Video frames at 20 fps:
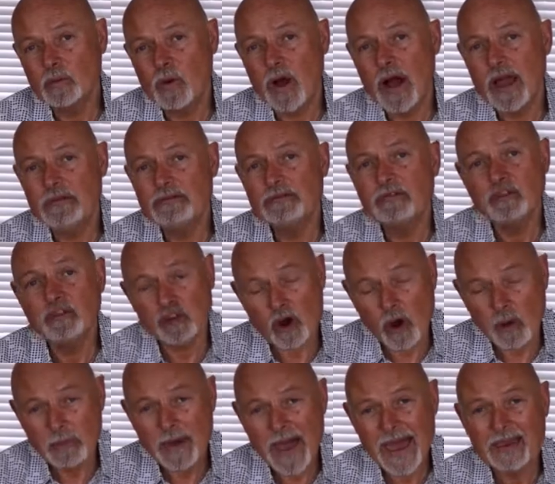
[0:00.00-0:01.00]
and wife
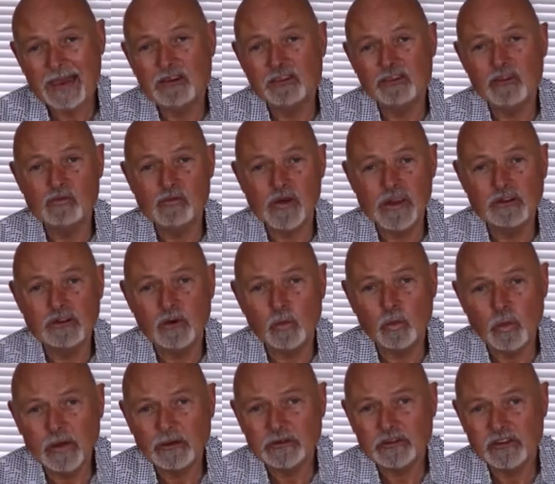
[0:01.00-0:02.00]
Tom Hanks and Rita
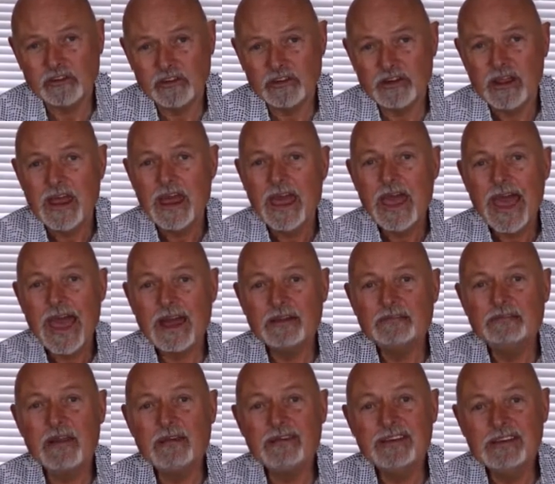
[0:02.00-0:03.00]
Wilson
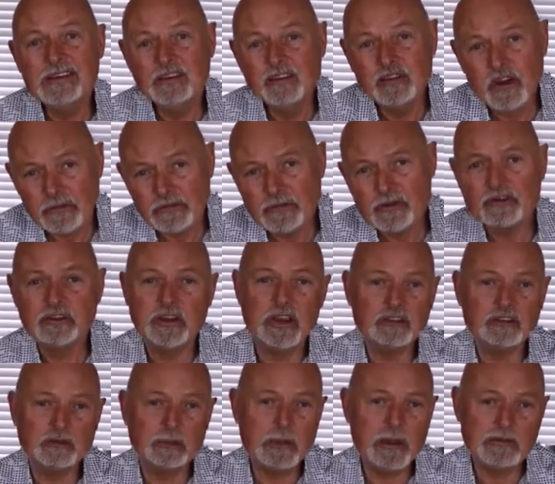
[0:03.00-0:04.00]
had very different
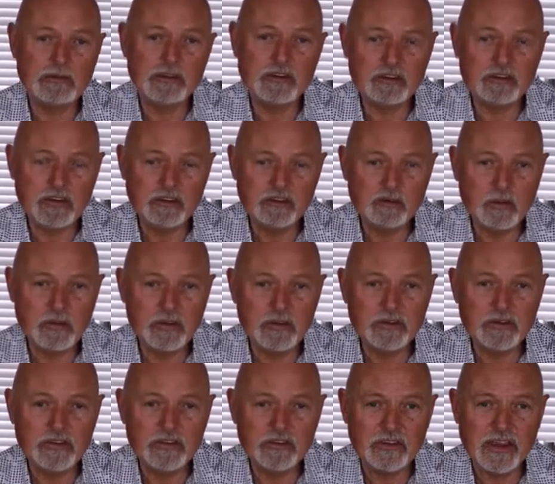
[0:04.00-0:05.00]
experiences with the
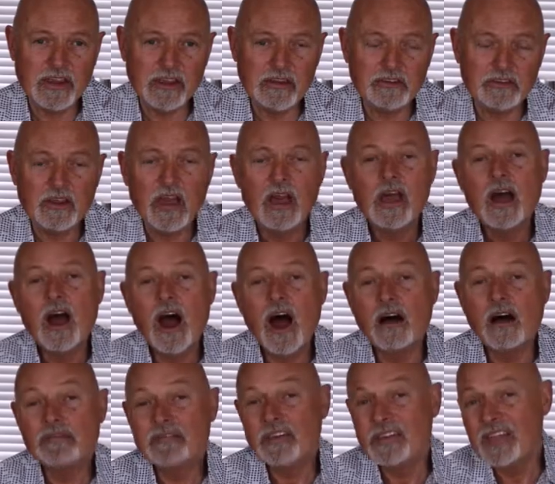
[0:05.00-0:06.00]
disease
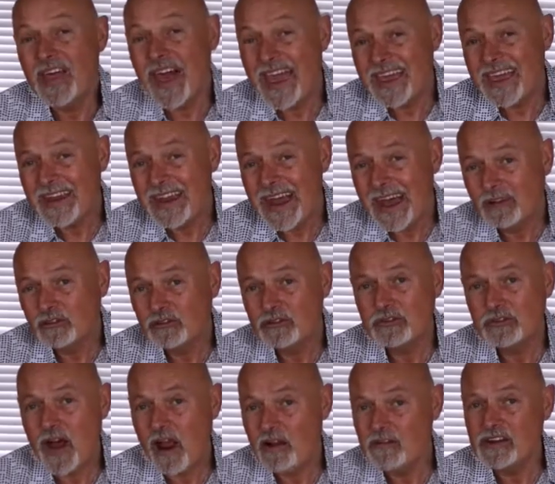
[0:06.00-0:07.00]
after they announced
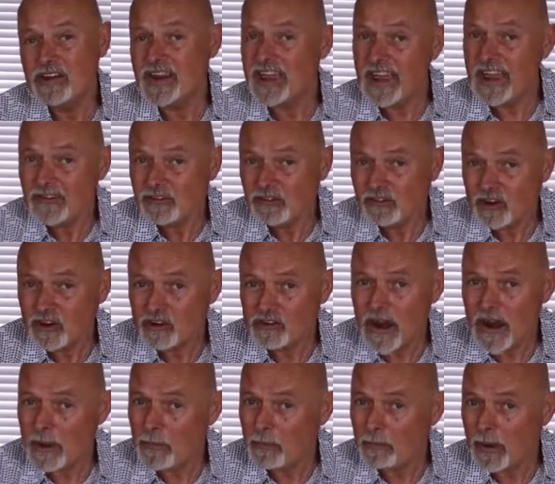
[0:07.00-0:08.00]
via an
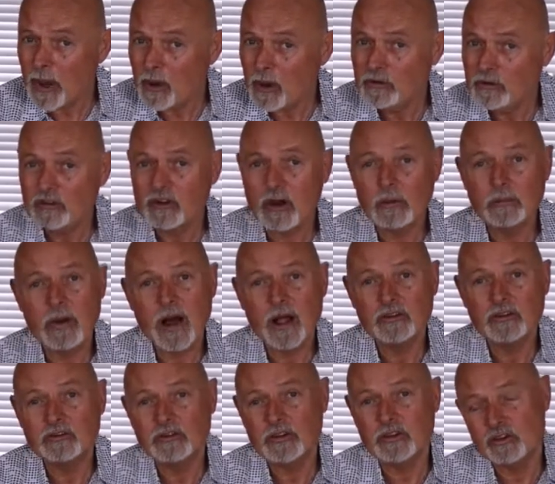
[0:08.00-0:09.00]
Instagram post on
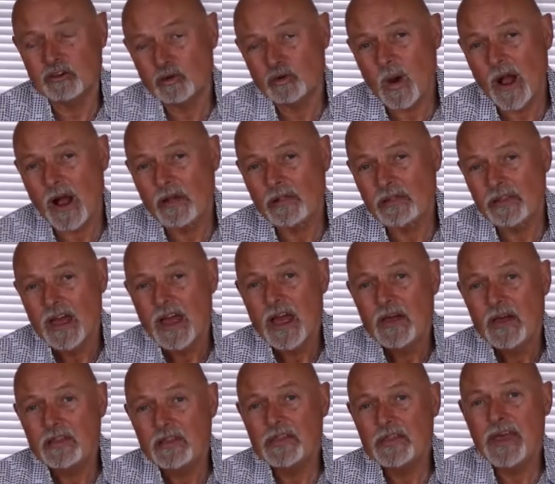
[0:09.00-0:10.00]
March the 12th
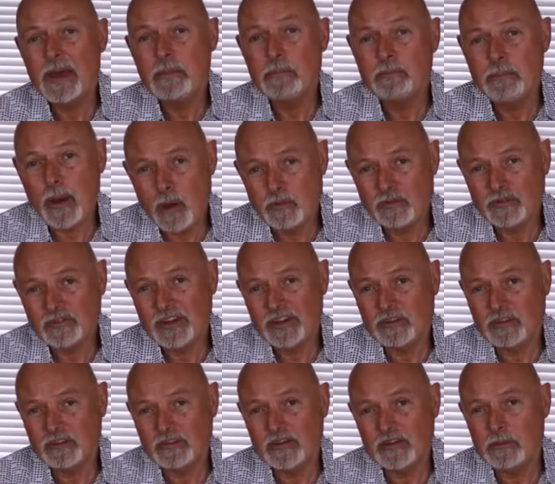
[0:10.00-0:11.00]
that they're both
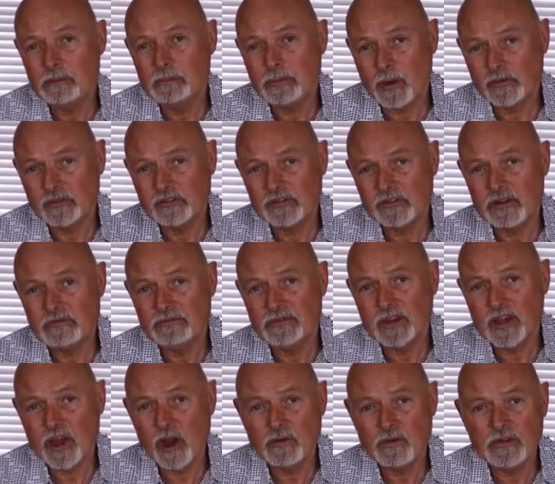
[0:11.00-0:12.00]
tested positive for
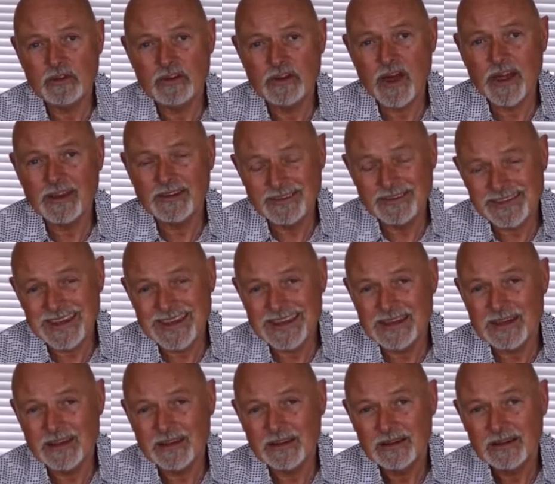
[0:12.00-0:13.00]

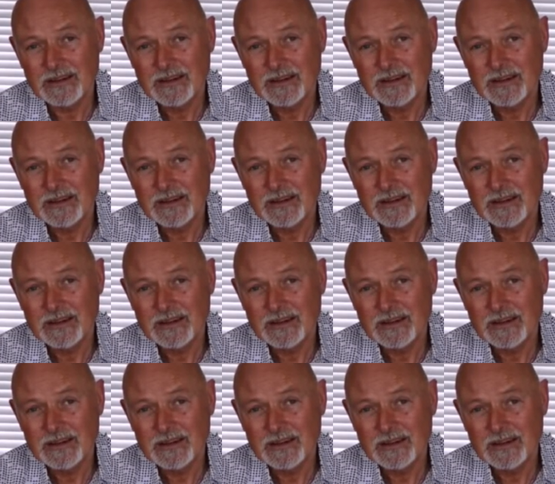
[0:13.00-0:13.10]
COVID-19.